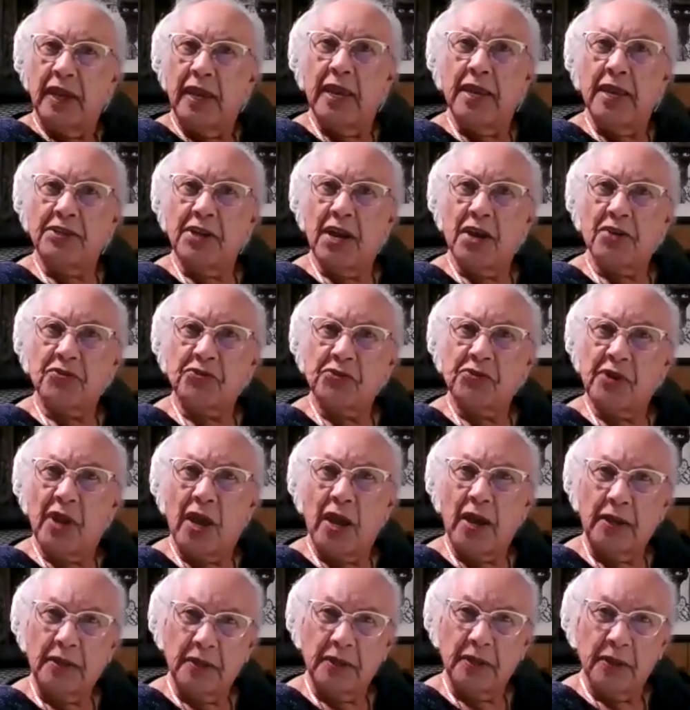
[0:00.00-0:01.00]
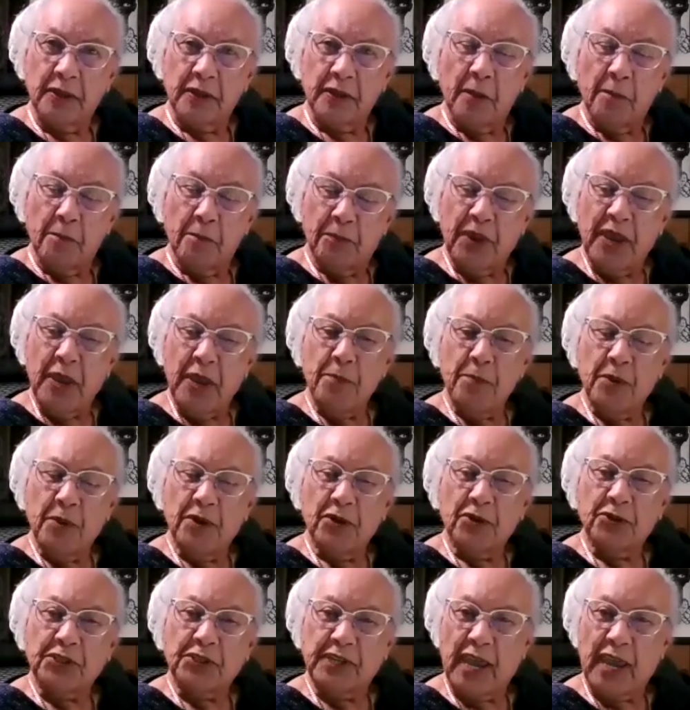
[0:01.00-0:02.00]
He does not.
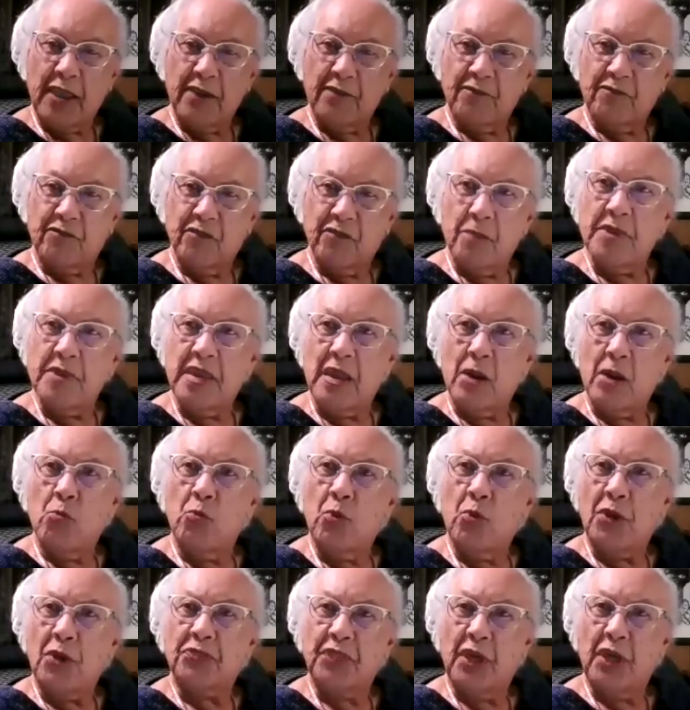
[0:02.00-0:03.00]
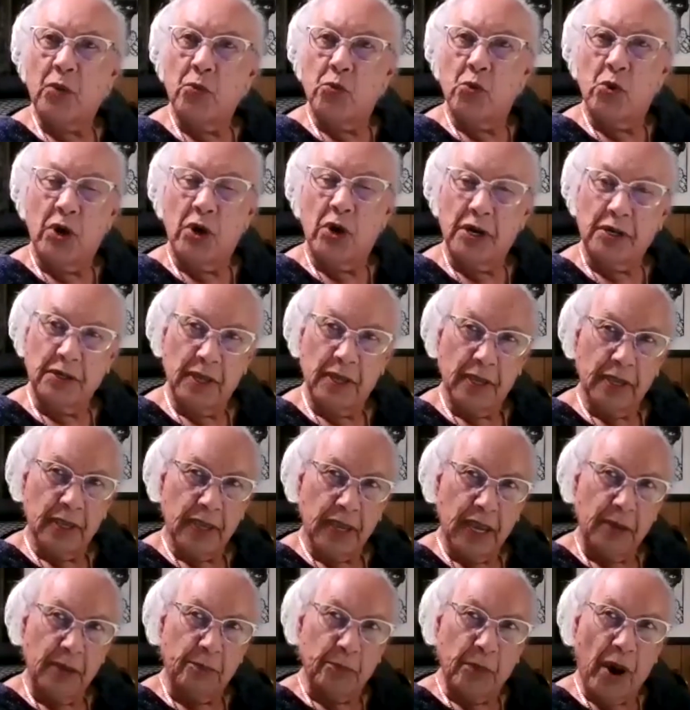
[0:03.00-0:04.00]
People take from him what they want.
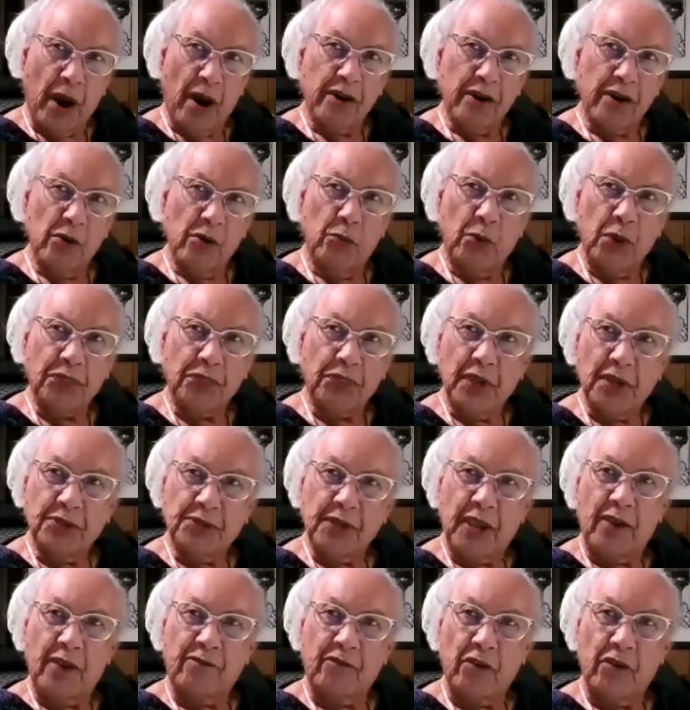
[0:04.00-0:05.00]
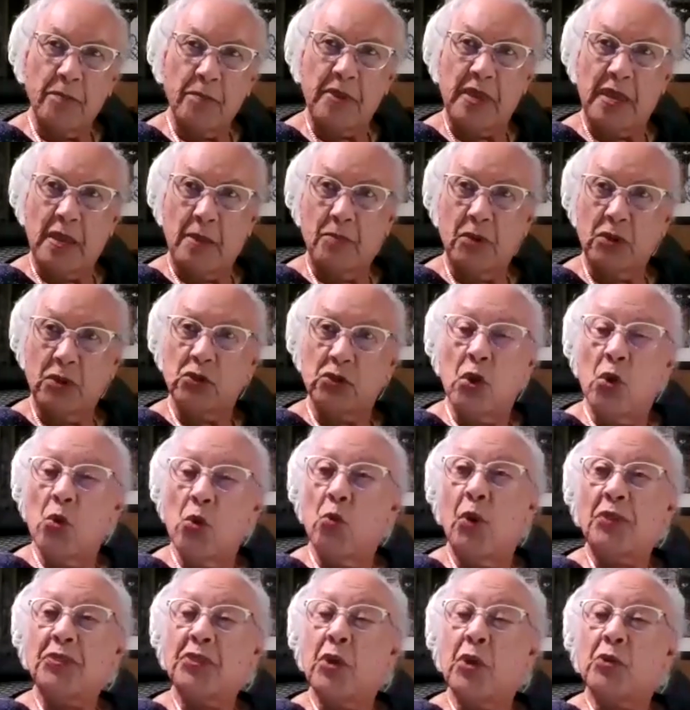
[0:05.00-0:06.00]
And part of what they take from him is
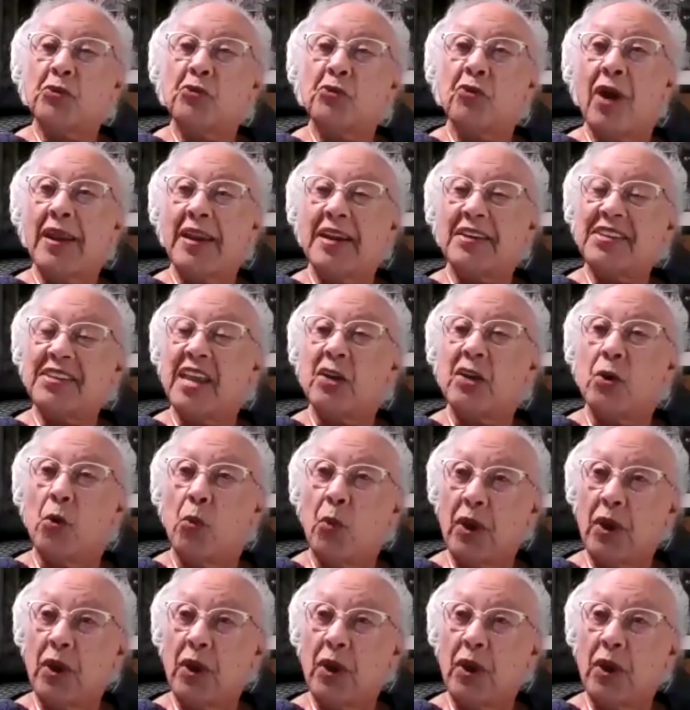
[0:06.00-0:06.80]
what they're trying to take